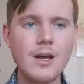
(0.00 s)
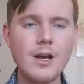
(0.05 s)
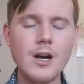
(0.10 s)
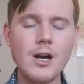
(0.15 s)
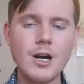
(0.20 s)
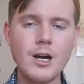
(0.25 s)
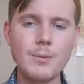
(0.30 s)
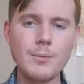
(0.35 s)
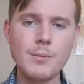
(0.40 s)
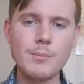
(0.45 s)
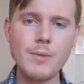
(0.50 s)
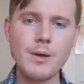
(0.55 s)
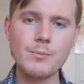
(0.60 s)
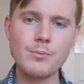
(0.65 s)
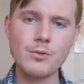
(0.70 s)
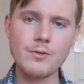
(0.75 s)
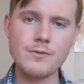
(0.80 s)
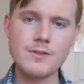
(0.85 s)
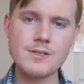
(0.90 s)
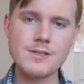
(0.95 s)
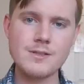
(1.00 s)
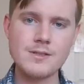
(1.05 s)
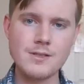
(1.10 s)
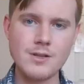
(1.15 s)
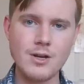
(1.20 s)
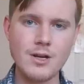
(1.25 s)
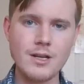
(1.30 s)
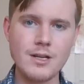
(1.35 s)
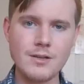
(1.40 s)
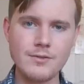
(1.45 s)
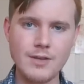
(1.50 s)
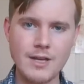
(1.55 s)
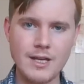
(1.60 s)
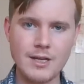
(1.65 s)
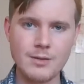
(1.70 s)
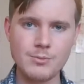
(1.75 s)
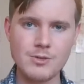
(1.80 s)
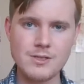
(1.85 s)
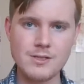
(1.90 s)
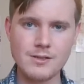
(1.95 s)
I'm a member of the Society of
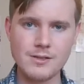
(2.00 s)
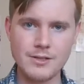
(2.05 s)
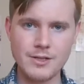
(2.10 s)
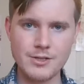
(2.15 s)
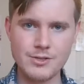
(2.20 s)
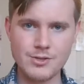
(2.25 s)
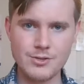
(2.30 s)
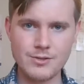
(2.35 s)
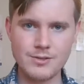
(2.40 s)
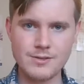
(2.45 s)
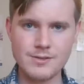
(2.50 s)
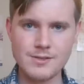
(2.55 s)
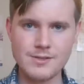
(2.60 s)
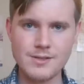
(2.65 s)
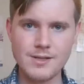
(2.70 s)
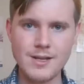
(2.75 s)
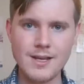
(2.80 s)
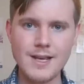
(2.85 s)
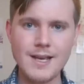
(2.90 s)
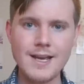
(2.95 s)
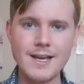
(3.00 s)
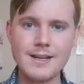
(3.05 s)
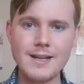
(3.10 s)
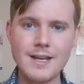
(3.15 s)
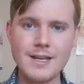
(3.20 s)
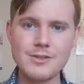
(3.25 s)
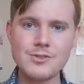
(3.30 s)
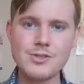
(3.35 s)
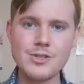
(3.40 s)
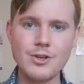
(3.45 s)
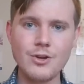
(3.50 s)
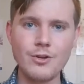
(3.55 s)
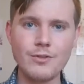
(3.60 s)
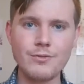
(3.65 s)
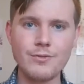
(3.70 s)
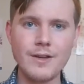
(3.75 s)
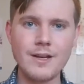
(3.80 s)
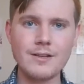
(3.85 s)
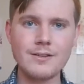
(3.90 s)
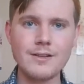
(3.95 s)
Cannabis Clinicians, an NGO
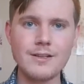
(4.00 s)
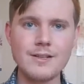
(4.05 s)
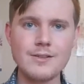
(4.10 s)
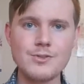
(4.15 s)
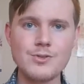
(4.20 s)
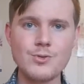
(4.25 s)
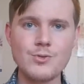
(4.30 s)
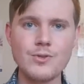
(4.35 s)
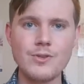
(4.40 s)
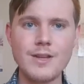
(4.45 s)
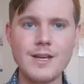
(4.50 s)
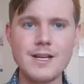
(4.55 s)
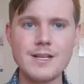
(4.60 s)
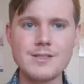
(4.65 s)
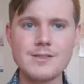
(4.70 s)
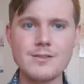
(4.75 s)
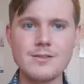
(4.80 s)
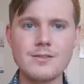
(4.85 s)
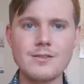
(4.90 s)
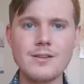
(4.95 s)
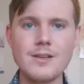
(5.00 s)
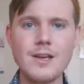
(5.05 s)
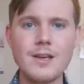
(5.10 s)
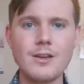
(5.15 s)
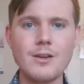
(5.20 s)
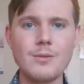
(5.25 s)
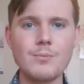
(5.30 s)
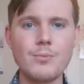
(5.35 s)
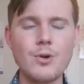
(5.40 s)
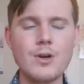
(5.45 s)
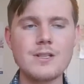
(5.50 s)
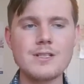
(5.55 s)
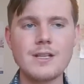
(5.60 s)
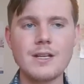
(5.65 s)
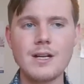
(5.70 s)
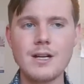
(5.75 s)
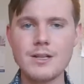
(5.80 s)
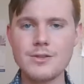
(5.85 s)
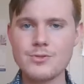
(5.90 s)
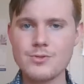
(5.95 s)
founded in 2000, comprising
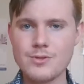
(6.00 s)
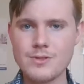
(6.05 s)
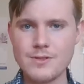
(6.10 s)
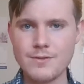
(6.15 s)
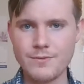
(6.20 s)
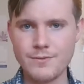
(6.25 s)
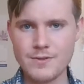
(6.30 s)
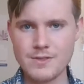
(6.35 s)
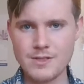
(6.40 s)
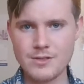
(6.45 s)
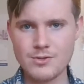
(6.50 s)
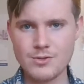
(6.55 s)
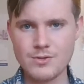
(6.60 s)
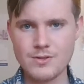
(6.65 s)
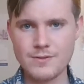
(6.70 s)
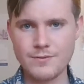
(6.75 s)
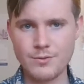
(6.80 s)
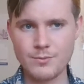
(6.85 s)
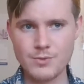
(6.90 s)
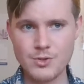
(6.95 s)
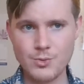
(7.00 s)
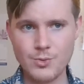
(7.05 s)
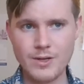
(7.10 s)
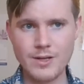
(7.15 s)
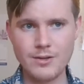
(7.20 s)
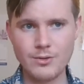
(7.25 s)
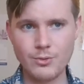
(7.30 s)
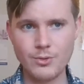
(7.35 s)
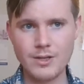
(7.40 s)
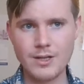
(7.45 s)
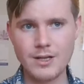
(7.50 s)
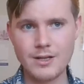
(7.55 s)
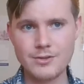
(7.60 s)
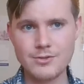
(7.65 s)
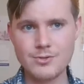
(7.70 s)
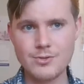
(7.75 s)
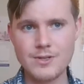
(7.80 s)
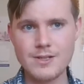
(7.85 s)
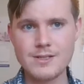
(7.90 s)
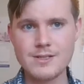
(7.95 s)
hundreds of physicians from 23
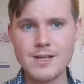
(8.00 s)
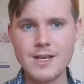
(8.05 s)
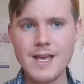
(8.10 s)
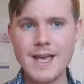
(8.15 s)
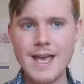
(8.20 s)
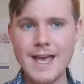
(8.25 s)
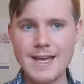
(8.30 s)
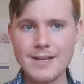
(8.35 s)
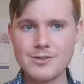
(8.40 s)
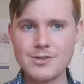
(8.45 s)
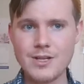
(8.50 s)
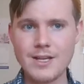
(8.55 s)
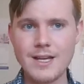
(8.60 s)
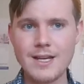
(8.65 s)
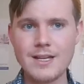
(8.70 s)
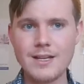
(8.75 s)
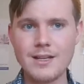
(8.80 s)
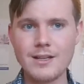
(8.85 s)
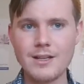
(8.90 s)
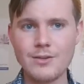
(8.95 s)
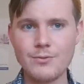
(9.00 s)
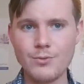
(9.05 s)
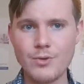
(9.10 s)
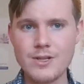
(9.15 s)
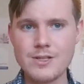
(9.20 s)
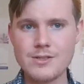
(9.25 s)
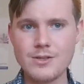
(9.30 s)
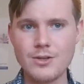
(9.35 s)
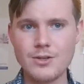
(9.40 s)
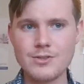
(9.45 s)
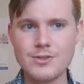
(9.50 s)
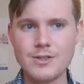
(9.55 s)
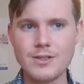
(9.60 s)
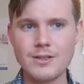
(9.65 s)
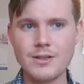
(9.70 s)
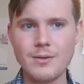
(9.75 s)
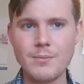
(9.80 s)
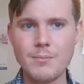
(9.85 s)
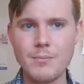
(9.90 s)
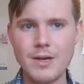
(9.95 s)
countries, educating and
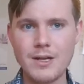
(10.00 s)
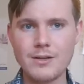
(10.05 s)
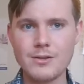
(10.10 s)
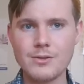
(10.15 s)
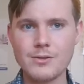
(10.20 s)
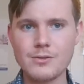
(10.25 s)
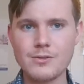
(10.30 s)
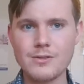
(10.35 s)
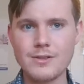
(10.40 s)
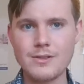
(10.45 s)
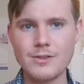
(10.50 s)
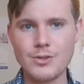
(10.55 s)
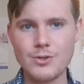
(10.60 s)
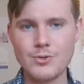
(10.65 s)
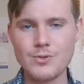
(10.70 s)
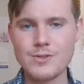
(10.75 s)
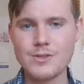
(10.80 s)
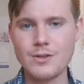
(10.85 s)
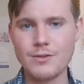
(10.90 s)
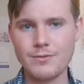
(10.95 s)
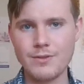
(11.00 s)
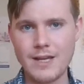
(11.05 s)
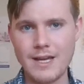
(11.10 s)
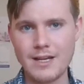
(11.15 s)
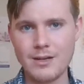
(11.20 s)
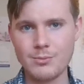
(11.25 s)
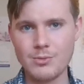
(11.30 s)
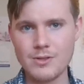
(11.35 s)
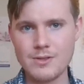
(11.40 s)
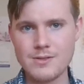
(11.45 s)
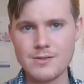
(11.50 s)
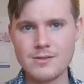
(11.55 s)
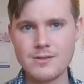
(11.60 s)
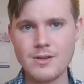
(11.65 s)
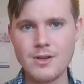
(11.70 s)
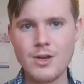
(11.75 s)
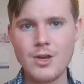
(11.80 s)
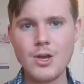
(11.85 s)
researching medical use of cannabis.